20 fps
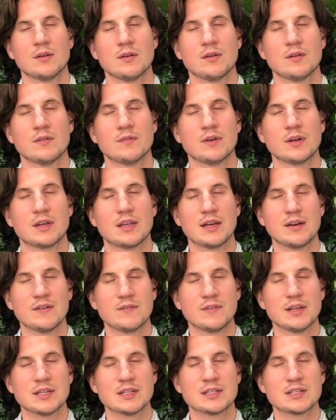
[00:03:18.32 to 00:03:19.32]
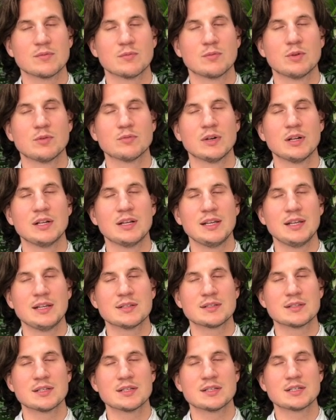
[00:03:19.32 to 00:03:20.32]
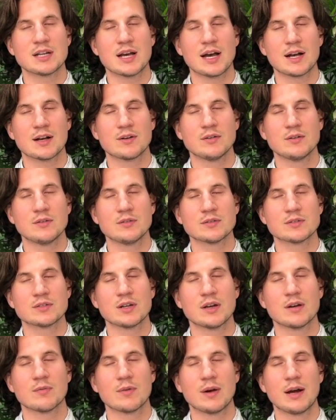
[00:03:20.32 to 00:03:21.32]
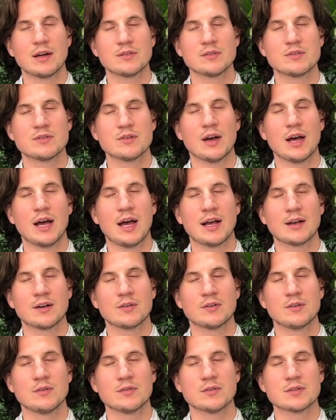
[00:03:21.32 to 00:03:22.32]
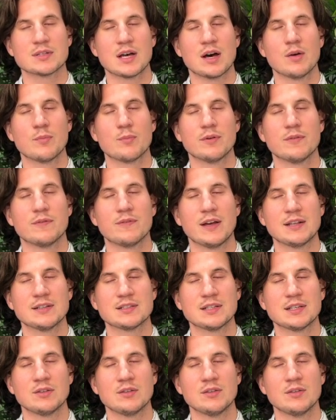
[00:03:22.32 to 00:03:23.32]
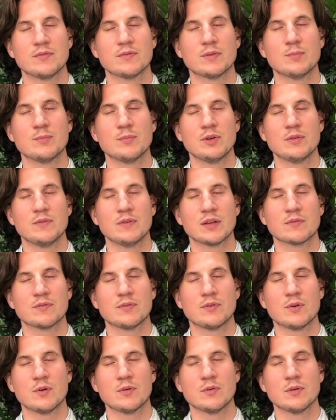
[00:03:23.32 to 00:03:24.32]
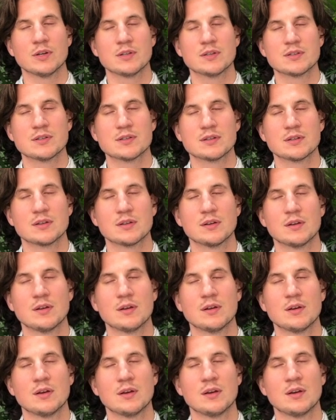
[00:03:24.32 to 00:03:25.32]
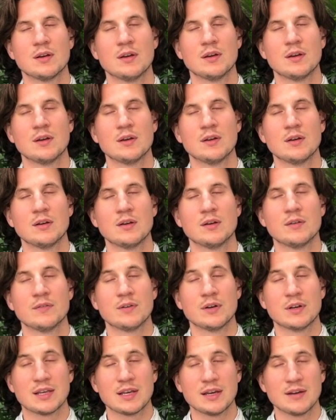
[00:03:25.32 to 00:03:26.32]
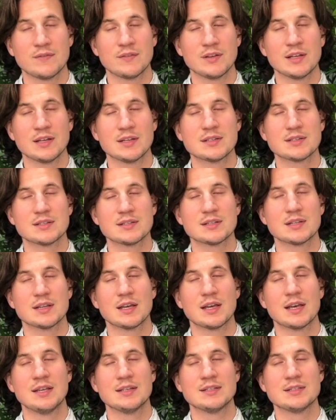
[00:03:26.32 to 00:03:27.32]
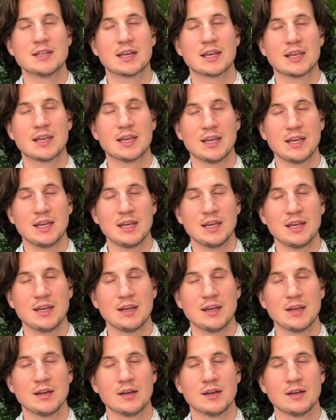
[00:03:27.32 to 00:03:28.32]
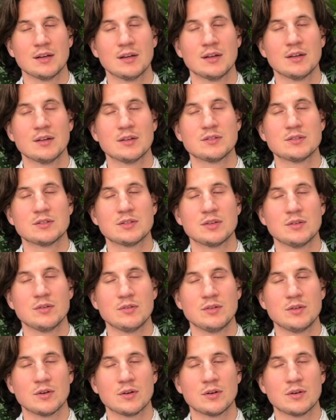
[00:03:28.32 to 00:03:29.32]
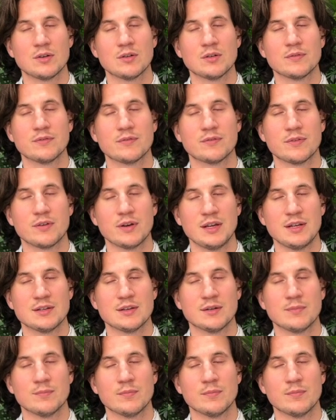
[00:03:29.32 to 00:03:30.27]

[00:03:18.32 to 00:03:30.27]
Forgiveness will release the shackles around your ankles that are preventing you from moving forwards. Forgiveness is the key to your freedom.